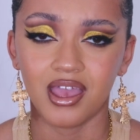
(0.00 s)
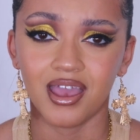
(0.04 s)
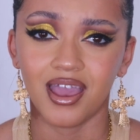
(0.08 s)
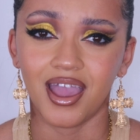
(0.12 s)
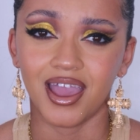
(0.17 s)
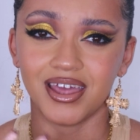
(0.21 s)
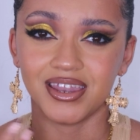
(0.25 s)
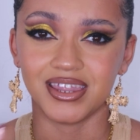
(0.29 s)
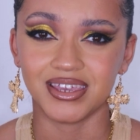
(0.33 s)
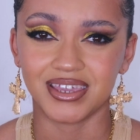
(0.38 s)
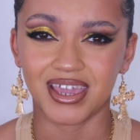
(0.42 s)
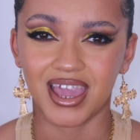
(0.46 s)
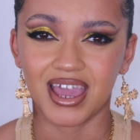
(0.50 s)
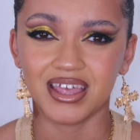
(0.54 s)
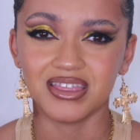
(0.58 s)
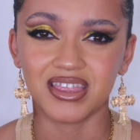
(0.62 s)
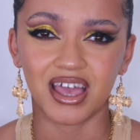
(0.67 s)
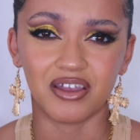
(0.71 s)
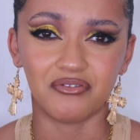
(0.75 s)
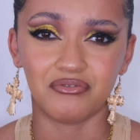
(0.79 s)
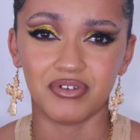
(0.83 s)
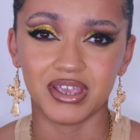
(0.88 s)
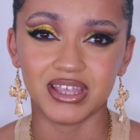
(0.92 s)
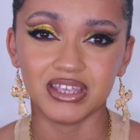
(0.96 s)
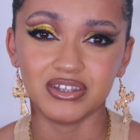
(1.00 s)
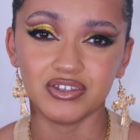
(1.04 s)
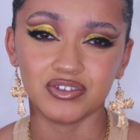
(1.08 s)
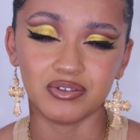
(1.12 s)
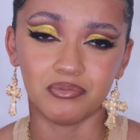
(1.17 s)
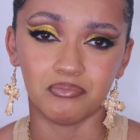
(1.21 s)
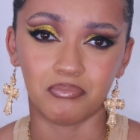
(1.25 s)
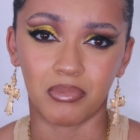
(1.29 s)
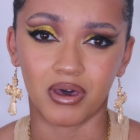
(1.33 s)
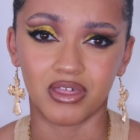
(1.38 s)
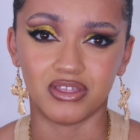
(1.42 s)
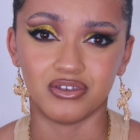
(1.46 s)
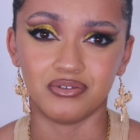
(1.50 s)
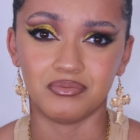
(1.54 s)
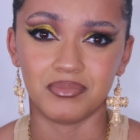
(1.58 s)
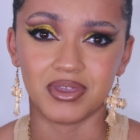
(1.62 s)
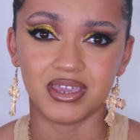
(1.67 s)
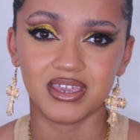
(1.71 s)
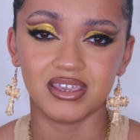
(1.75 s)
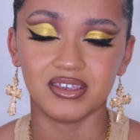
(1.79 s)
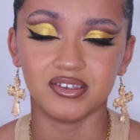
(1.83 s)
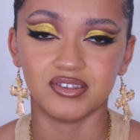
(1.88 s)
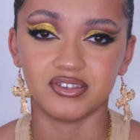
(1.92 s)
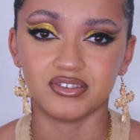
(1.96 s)
And again, that really doesn't bother
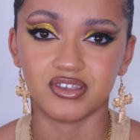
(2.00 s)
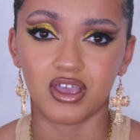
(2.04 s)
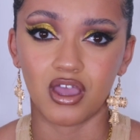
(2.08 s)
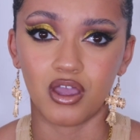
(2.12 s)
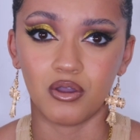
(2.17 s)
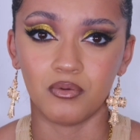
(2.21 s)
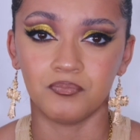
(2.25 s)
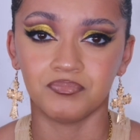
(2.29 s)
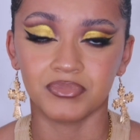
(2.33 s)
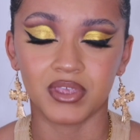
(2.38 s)
me, so